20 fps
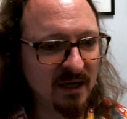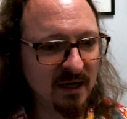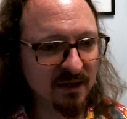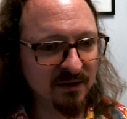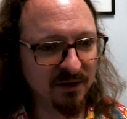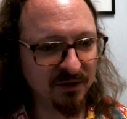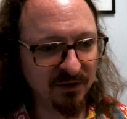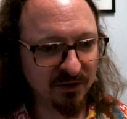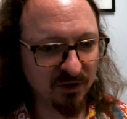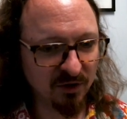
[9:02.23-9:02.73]

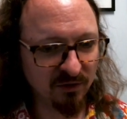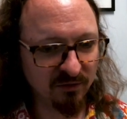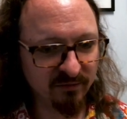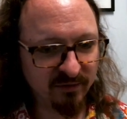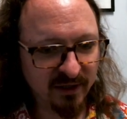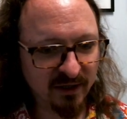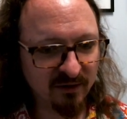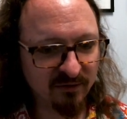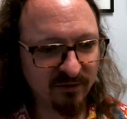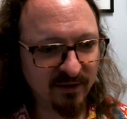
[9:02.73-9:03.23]
that the code
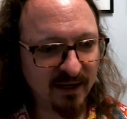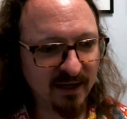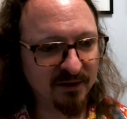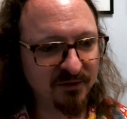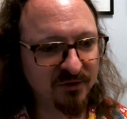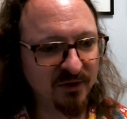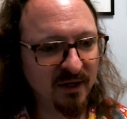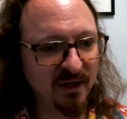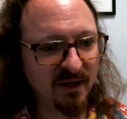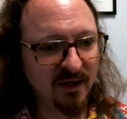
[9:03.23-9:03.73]

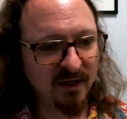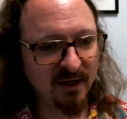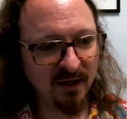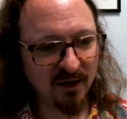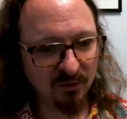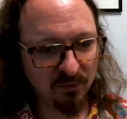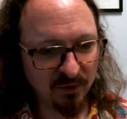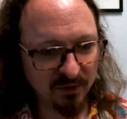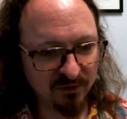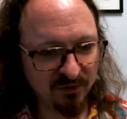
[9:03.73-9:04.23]
verifies,
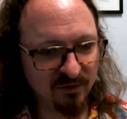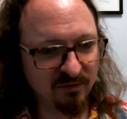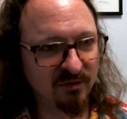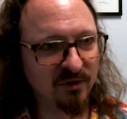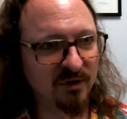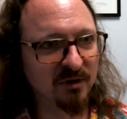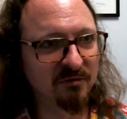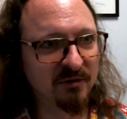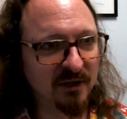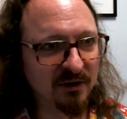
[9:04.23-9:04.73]
and once it
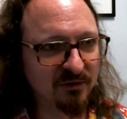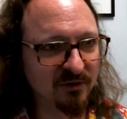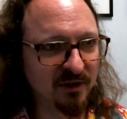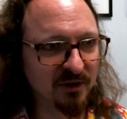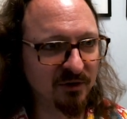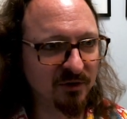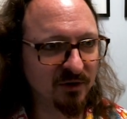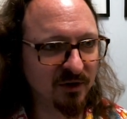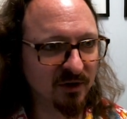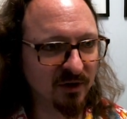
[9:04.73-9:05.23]
verifies, then
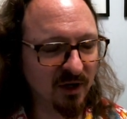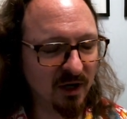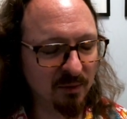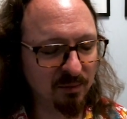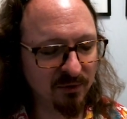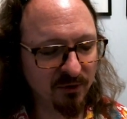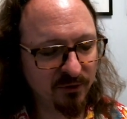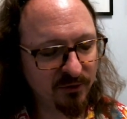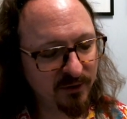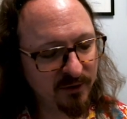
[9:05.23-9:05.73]
you can
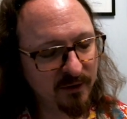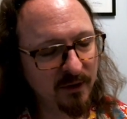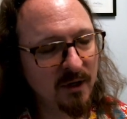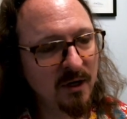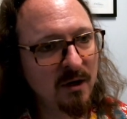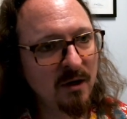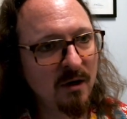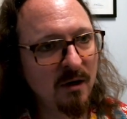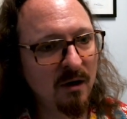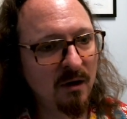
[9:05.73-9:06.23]
upload
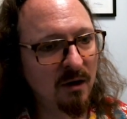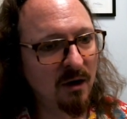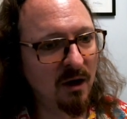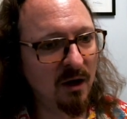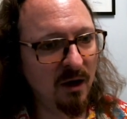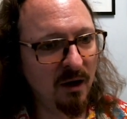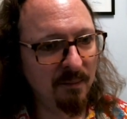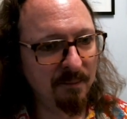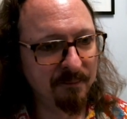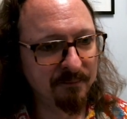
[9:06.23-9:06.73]

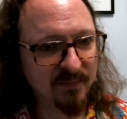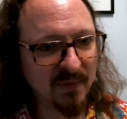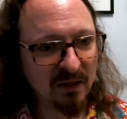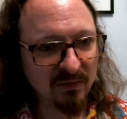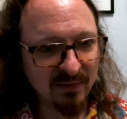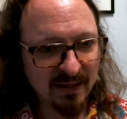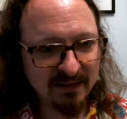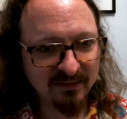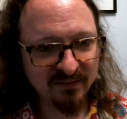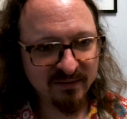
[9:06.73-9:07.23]
it.
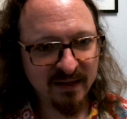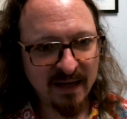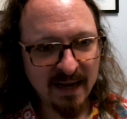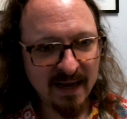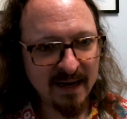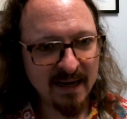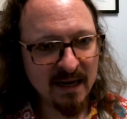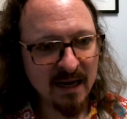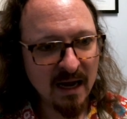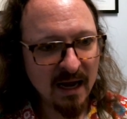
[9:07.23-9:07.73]
Let's
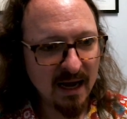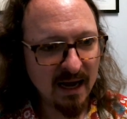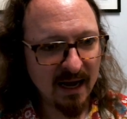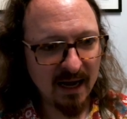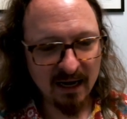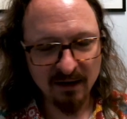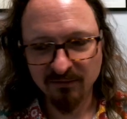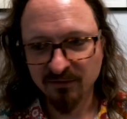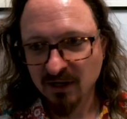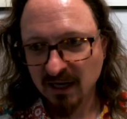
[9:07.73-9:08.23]
say
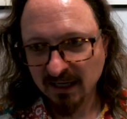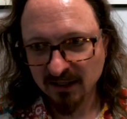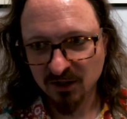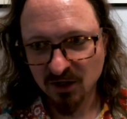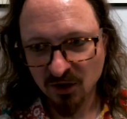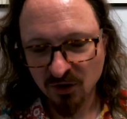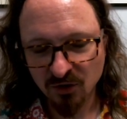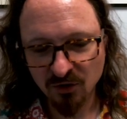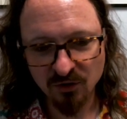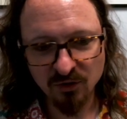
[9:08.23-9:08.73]
I've got
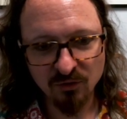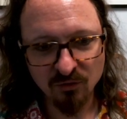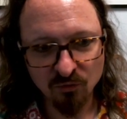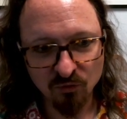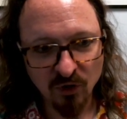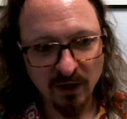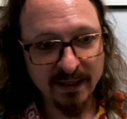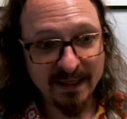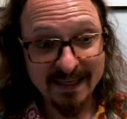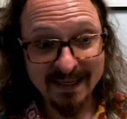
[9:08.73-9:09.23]
code
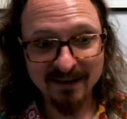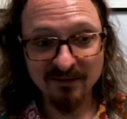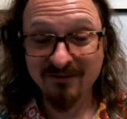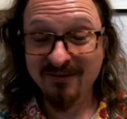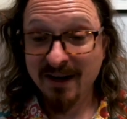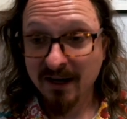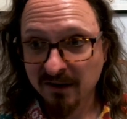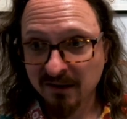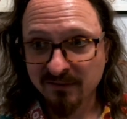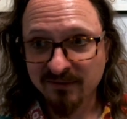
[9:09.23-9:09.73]
running. It
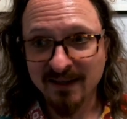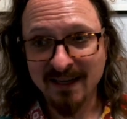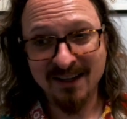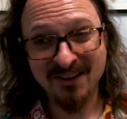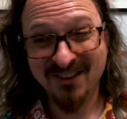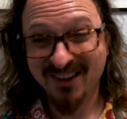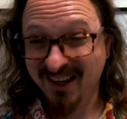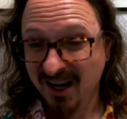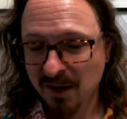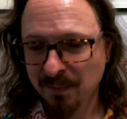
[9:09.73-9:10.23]
verifies,
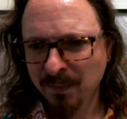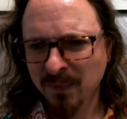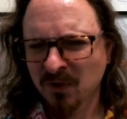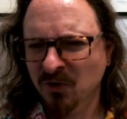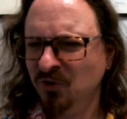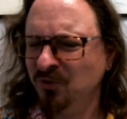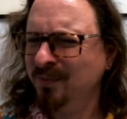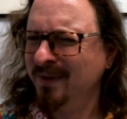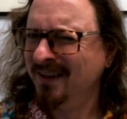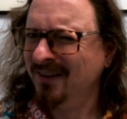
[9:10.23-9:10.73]
it
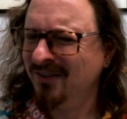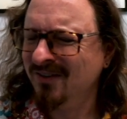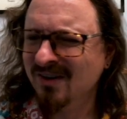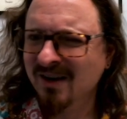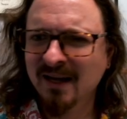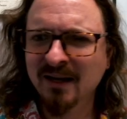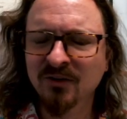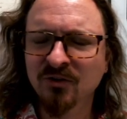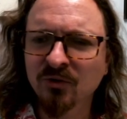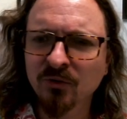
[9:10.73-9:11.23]
uploads, but it's
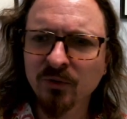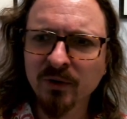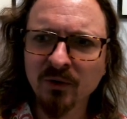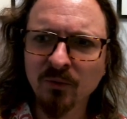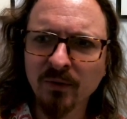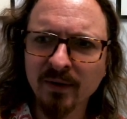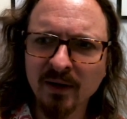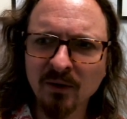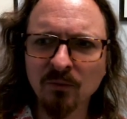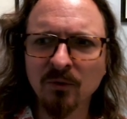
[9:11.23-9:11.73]
not doing
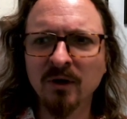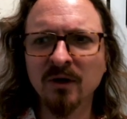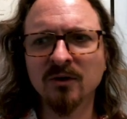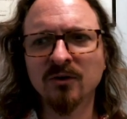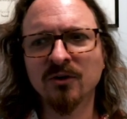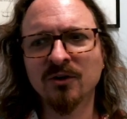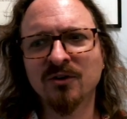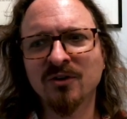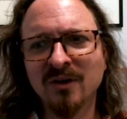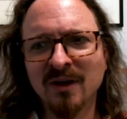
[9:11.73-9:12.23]
what I want, or
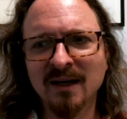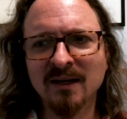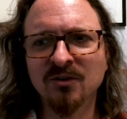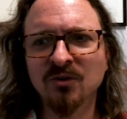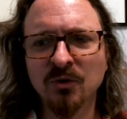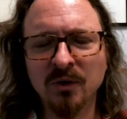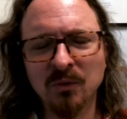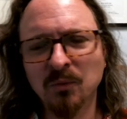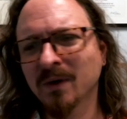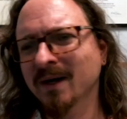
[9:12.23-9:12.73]
it's not
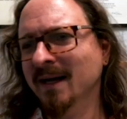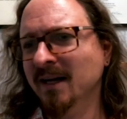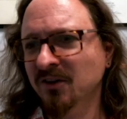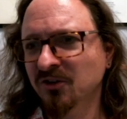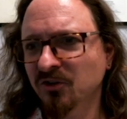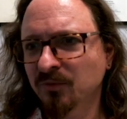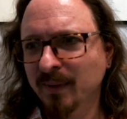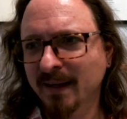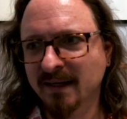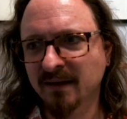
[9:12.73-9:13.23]
doing what I
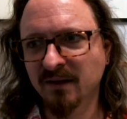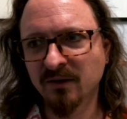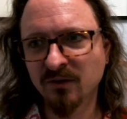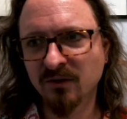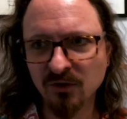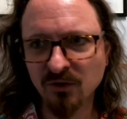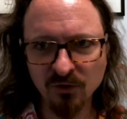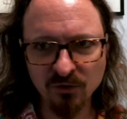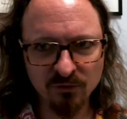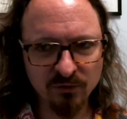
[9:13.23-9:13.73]
expect it to
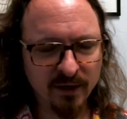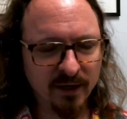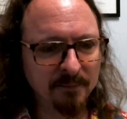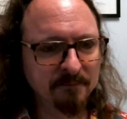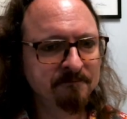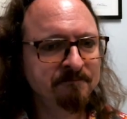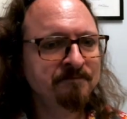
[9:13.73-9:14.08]
do, right?